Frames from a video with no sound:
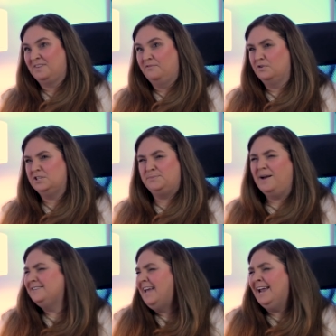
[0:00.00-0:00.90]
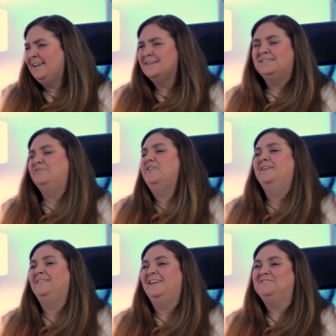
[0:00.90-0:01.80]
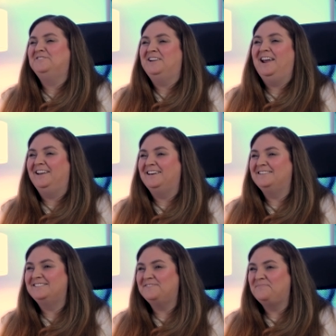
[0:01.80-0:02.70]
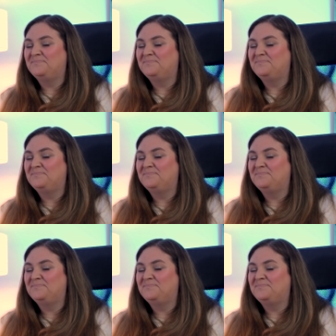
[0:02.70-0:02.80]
for spontaneous fun and shenanigans.